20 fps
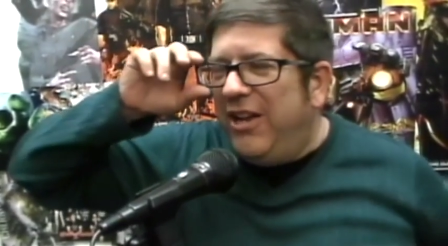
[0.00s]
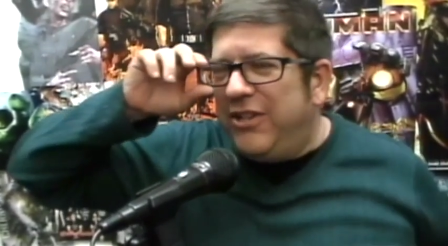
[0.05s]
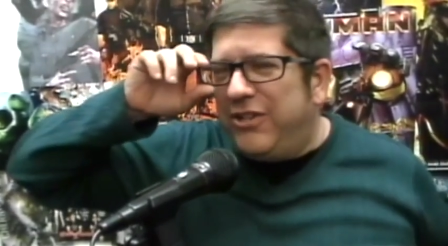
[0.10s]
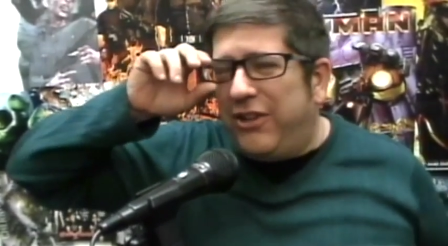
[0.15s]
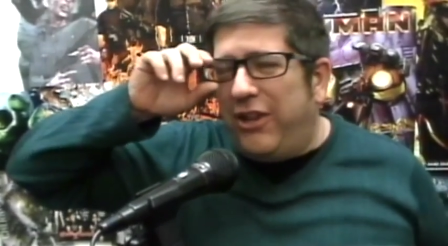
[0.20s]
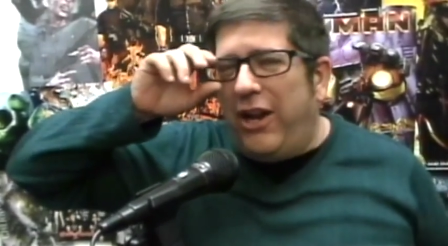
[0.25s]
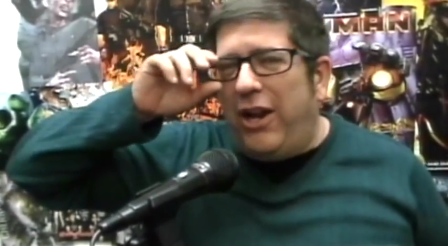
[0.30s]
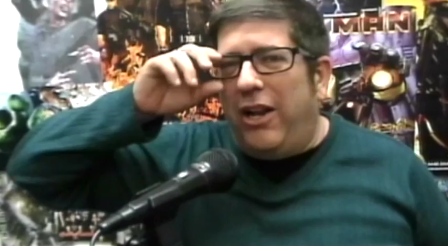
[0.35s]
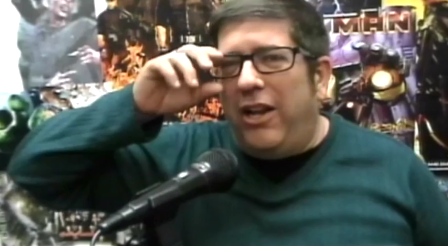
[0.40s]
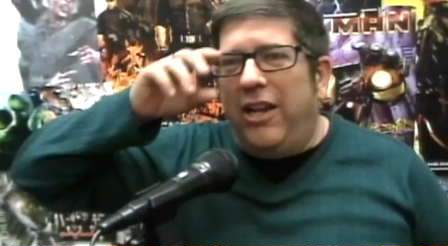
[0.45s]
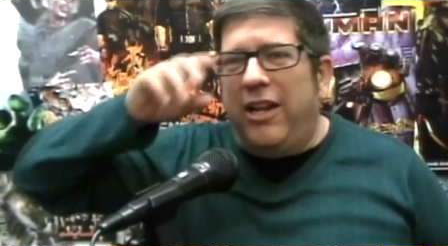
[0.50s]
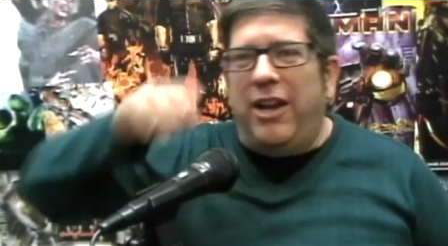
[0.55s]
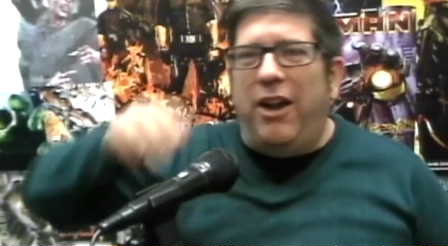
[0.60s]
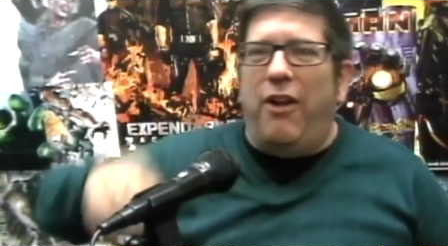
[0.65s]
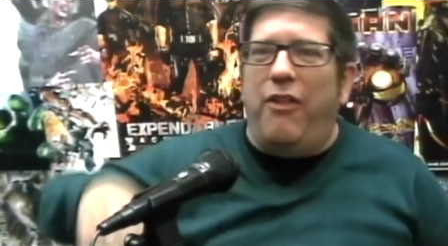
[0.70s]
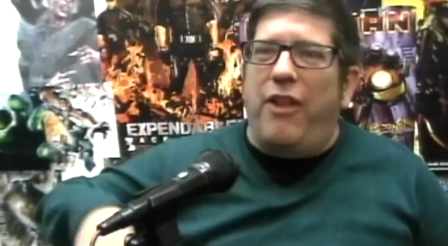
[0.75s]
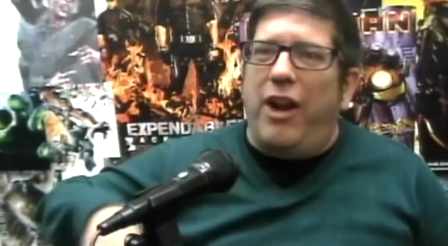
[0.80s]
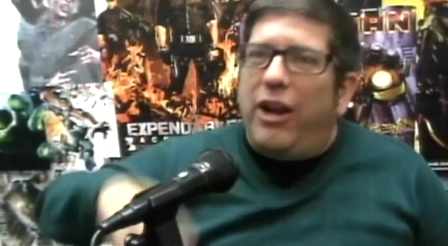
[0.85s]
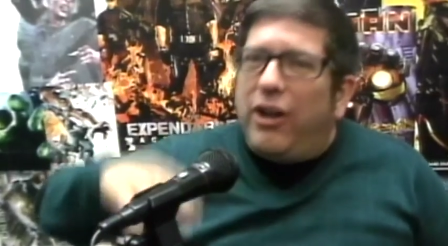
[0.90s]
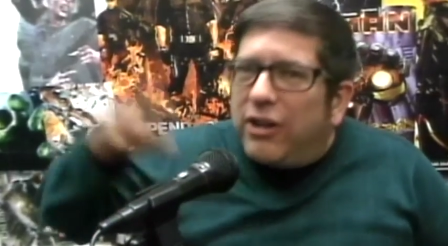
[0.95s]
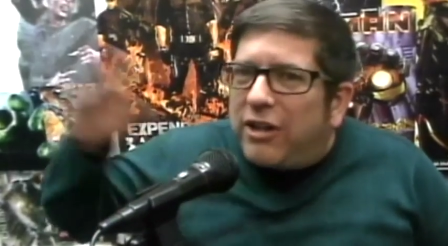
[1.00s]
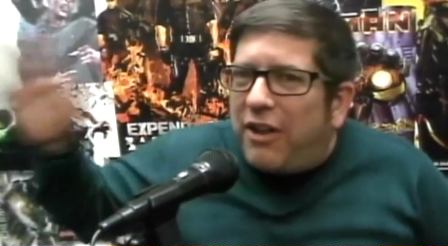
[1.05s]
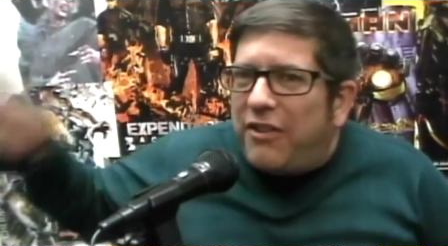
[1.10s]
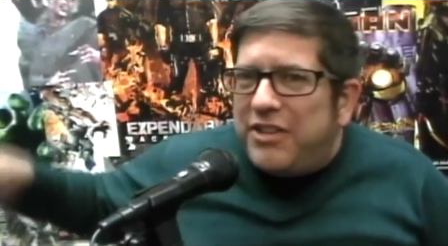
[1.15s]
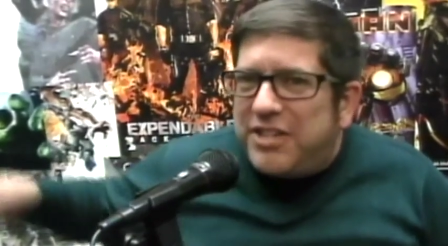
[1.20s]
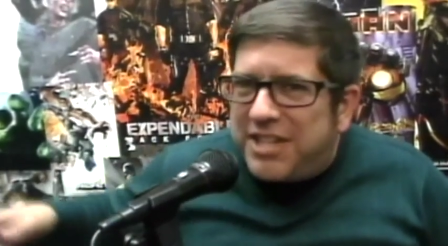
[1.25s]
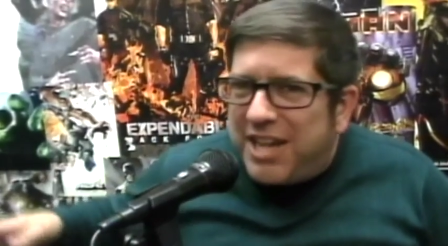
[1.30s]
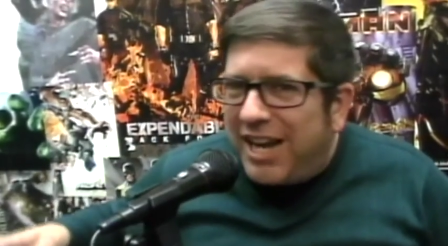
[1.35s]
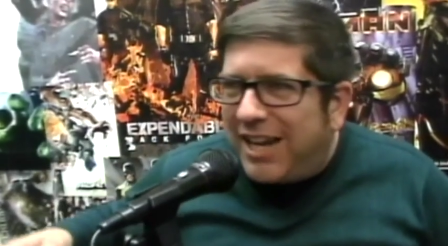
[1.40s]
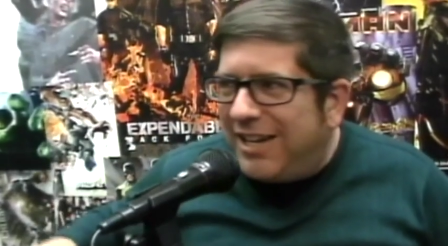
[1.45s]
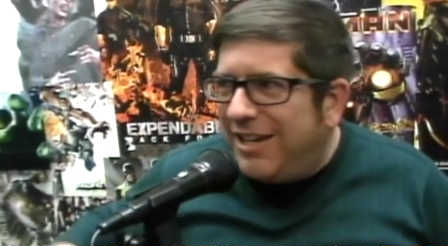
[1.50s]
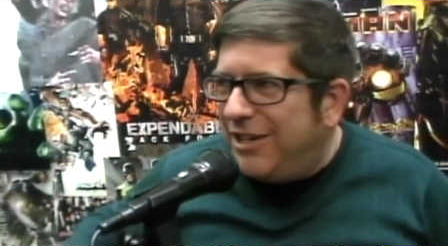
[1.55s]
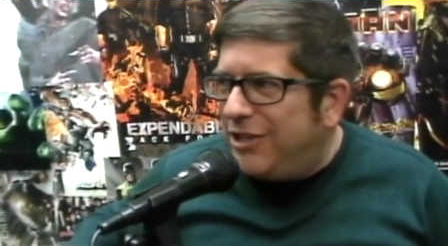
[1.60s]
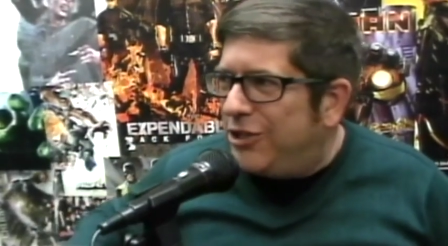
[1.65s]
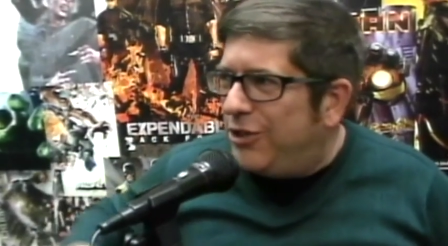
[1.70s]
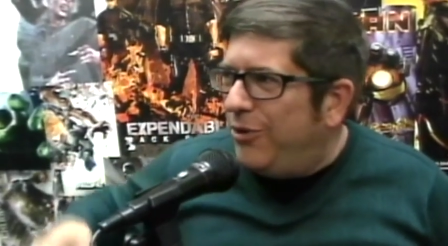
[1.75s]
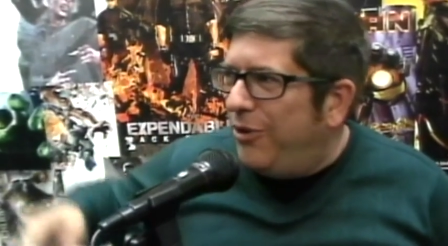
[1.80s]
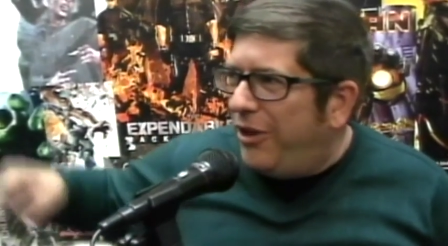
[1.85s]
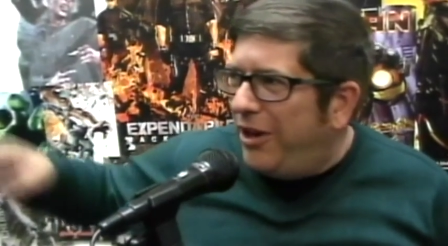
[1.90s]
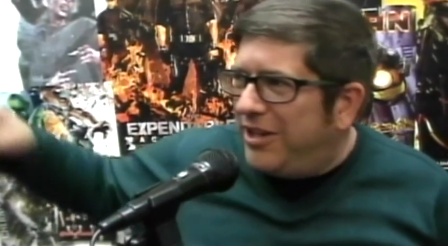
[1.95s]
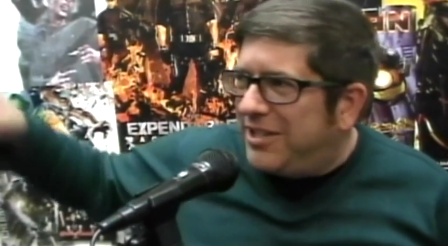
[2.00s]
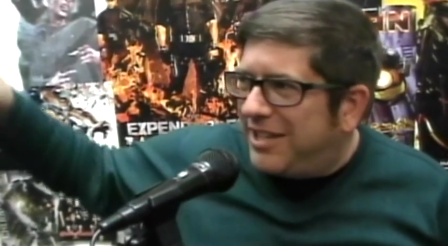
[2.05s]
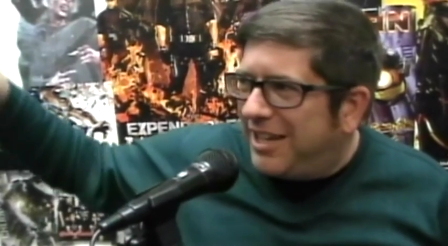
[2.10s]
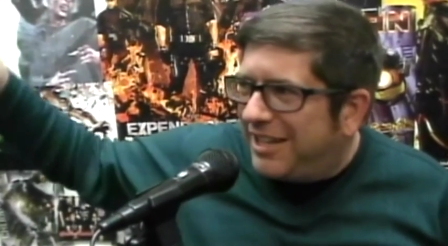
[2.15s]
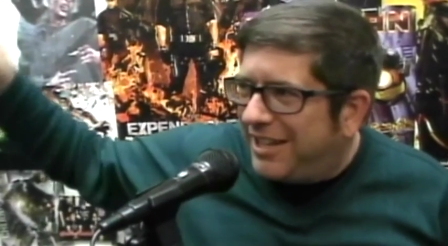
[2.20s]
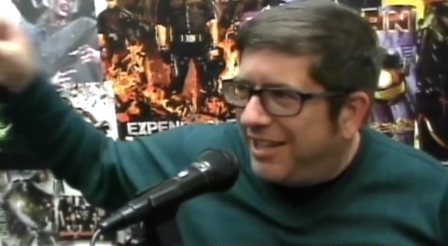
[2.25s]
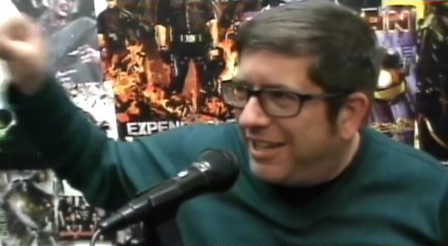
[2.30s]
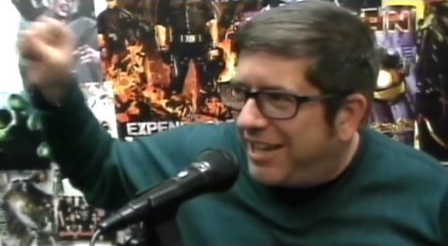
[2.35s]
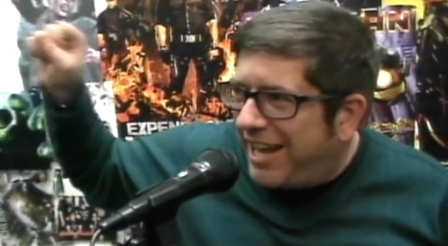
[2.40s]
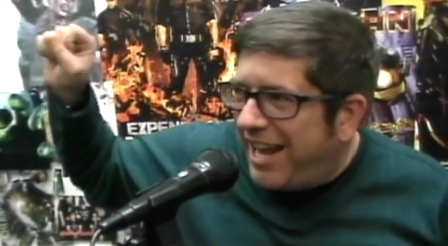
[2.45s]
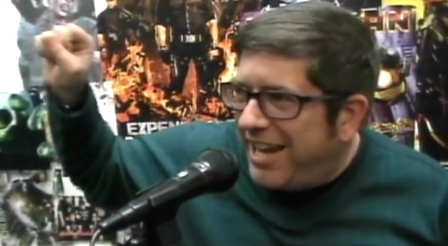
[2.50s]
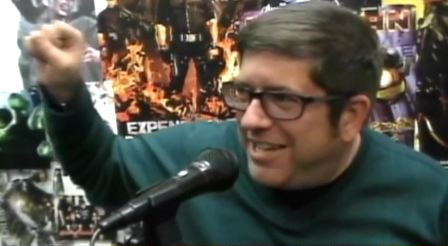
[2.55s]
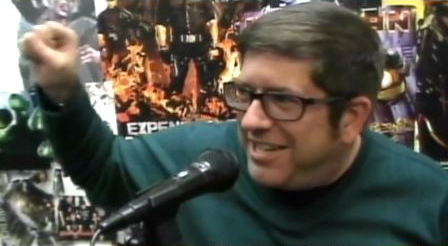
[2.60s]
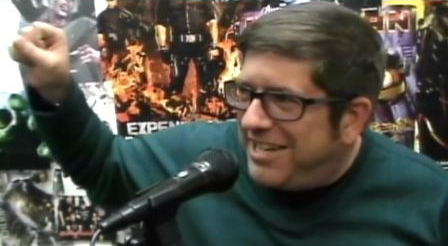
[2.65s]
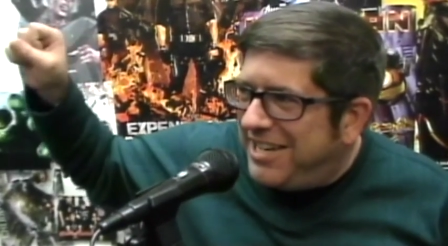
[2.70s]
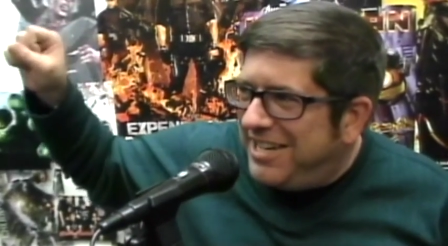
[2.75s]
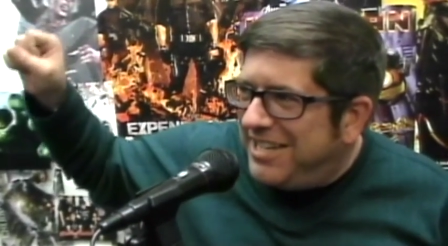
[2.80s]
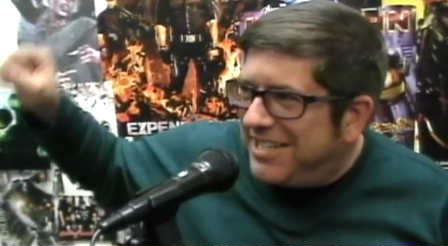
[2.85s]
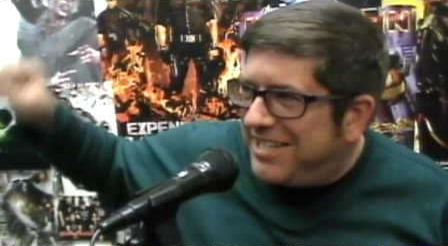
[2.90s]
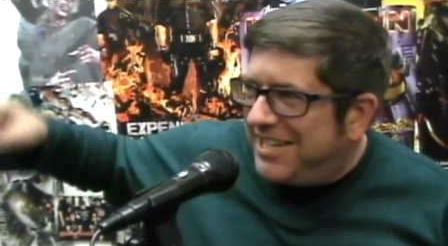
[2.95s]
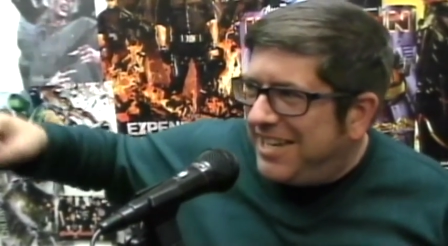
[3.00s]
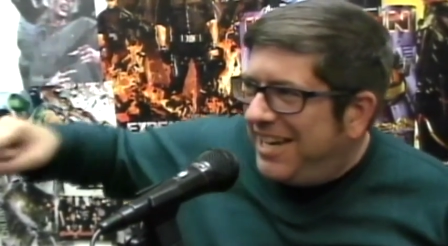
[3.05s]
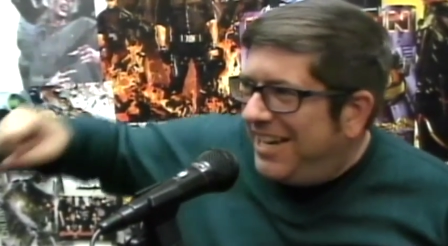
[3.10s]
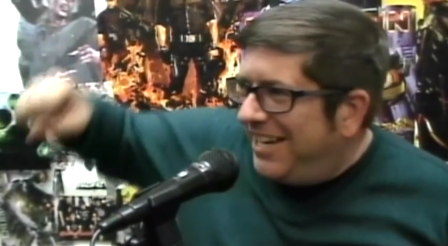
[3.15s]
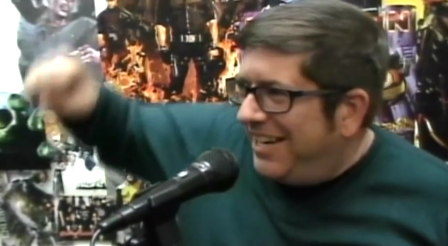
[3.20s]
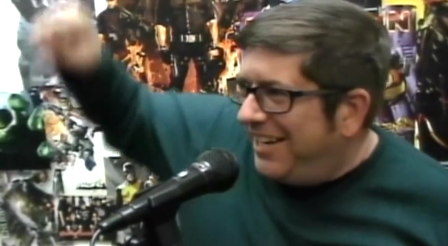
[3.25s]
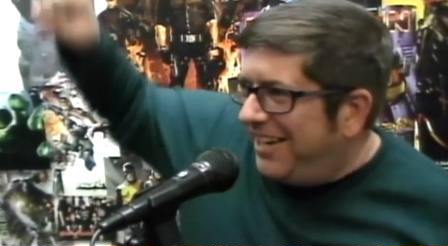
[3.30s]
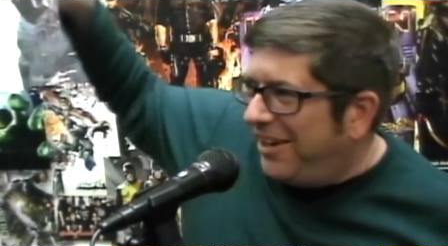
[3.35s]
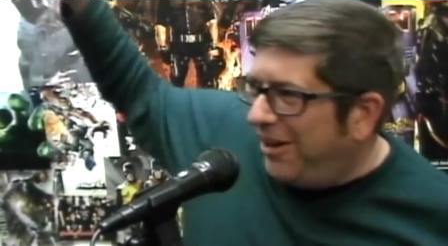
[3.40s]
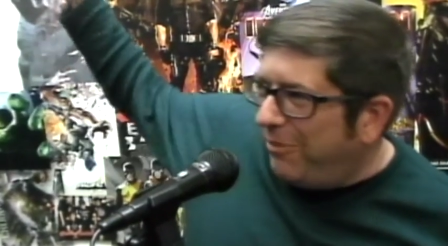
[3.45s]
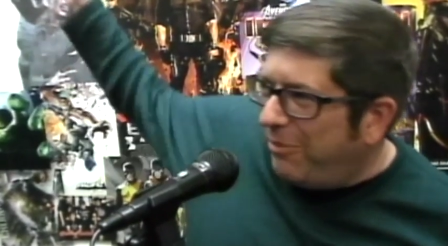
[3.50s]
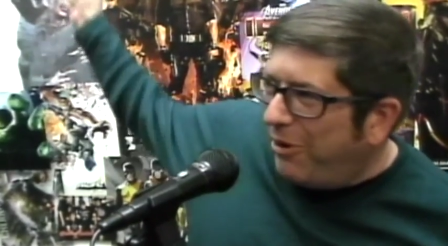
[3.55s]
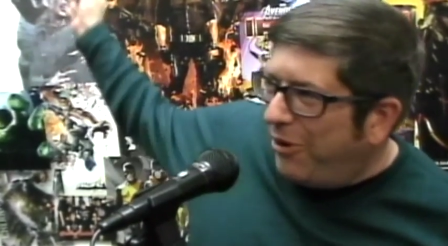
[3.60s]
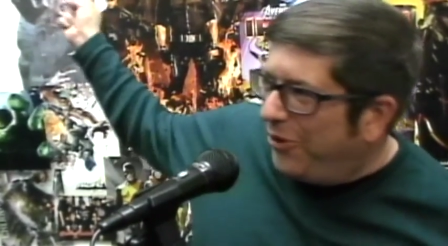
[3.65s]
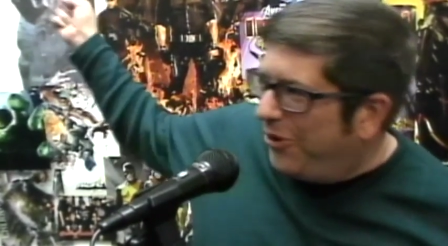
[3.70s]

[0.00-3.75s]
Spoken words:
So then I and then I looked on the second issue. And then it's like the cantina scene, and they're both